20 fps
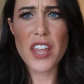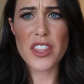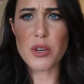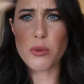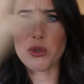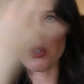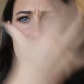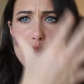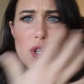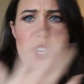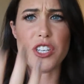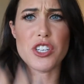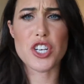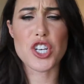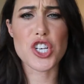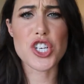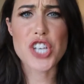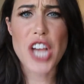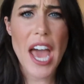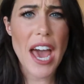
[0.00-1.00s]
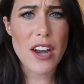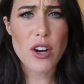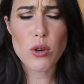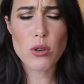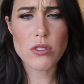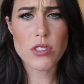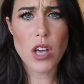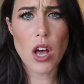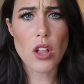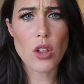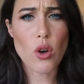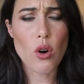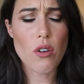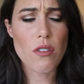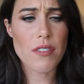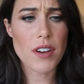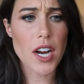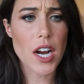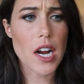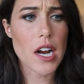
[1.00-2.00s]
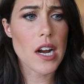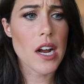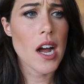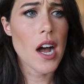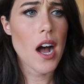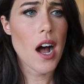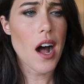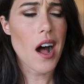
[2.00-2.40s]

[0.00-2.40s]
There was weird shadows all over.